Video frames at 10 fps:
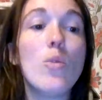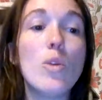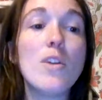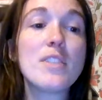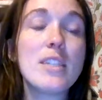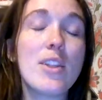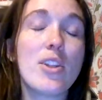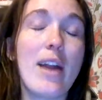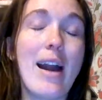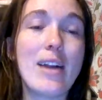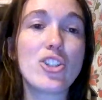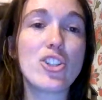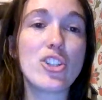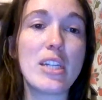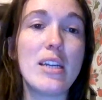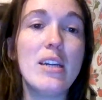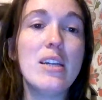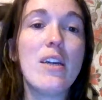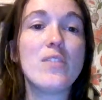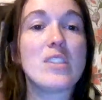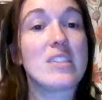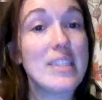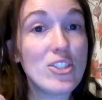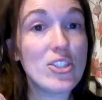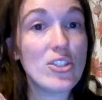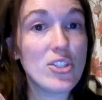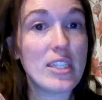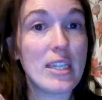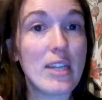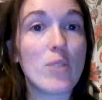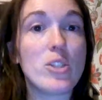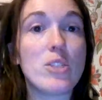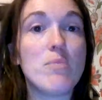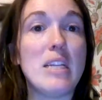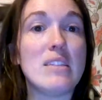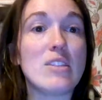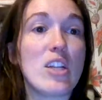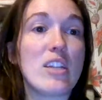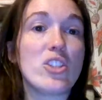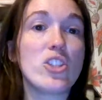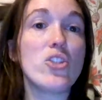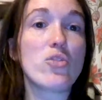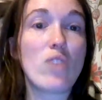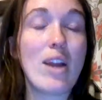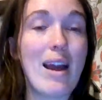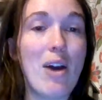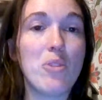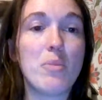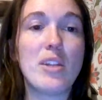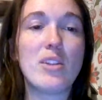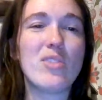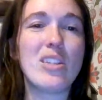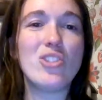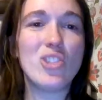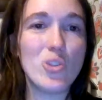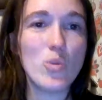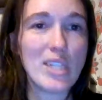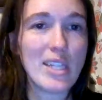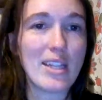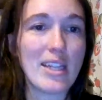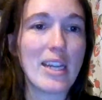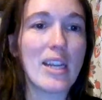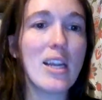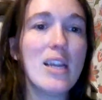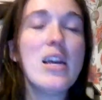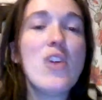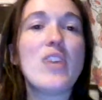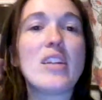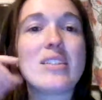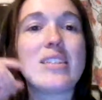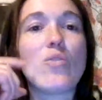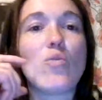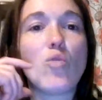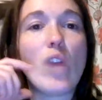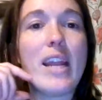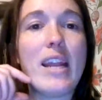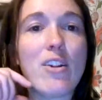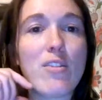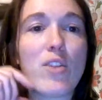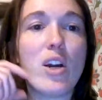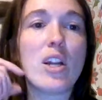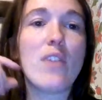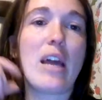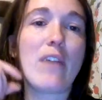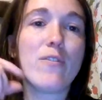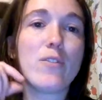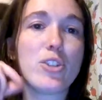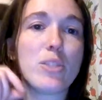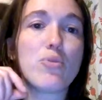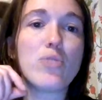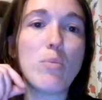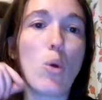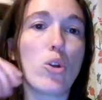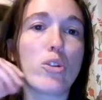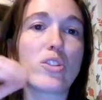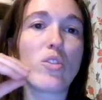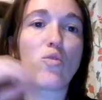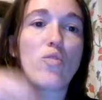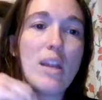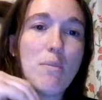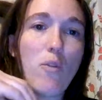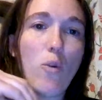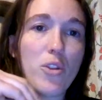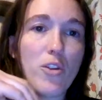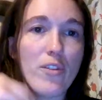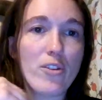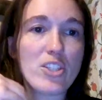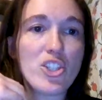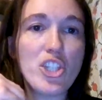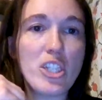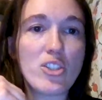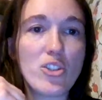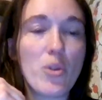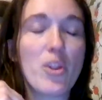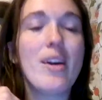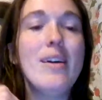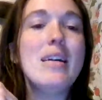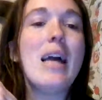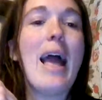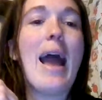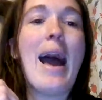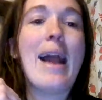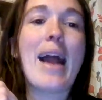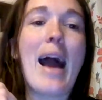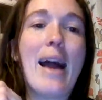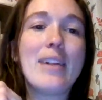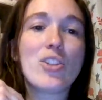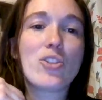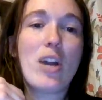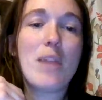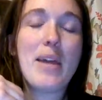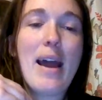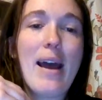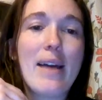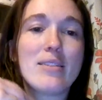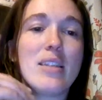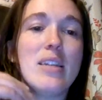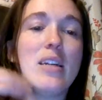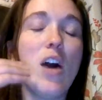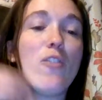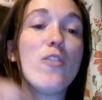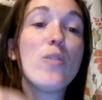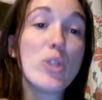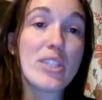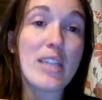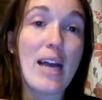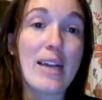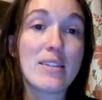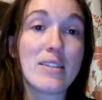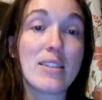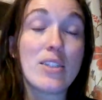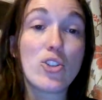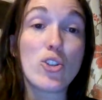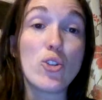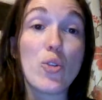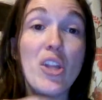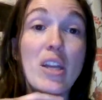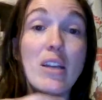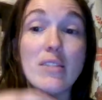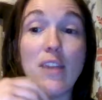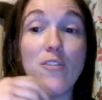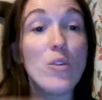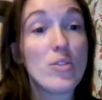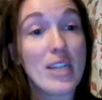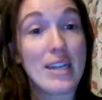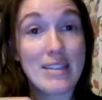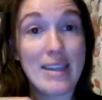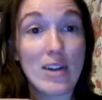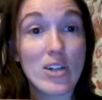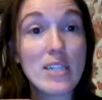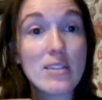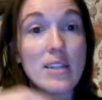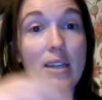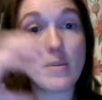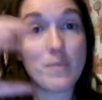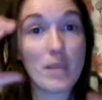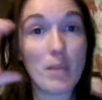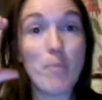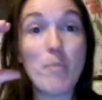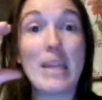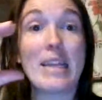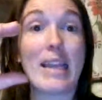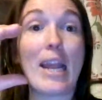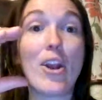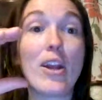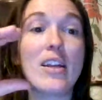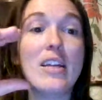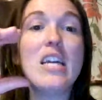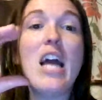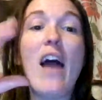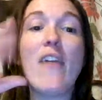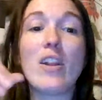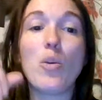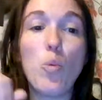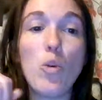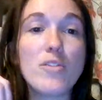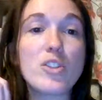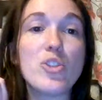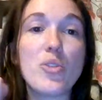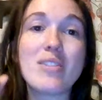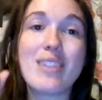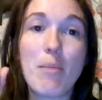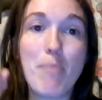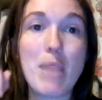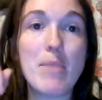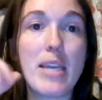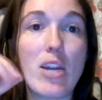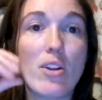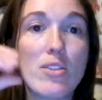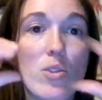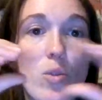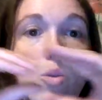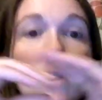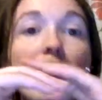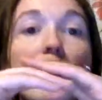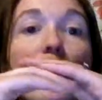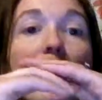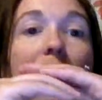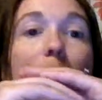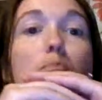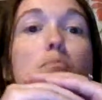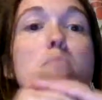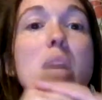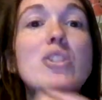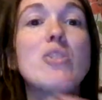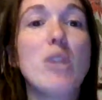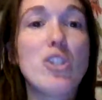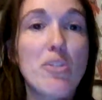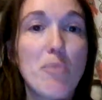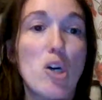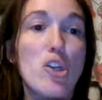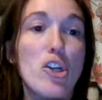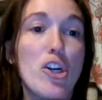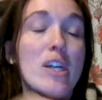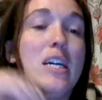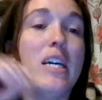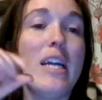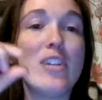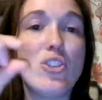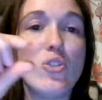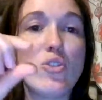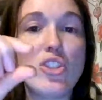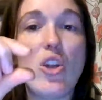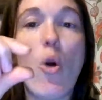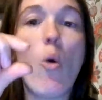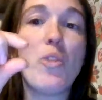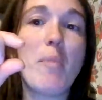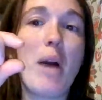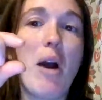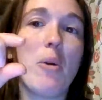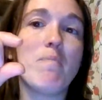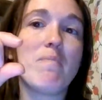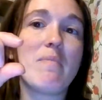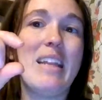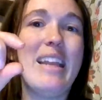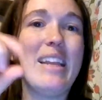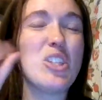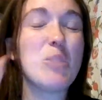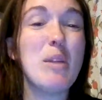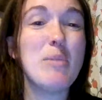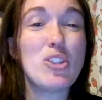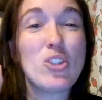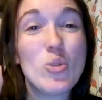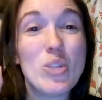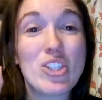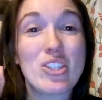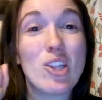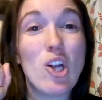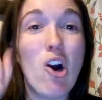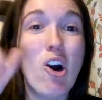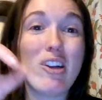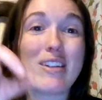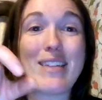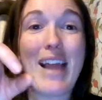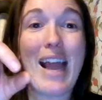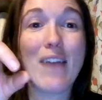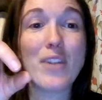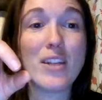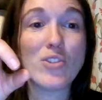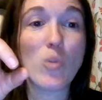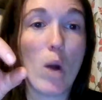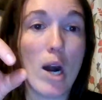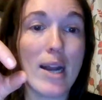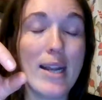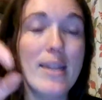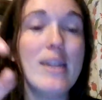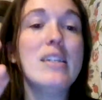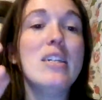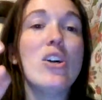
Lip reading: Wolf teeth are actually vestigial teeth, which means they're still around, but they don't really do anything, that sit right in front of that first premolar, so right before their first cheek tooth. And I describe it as a full-size tooth is a full-size carrot, like a big carrot, and then a wolf tooth is like a baby carrot. So the wolf tooth is much, much smaller. It's usually only about an inch, maybe 2 inches long and half an inch wide.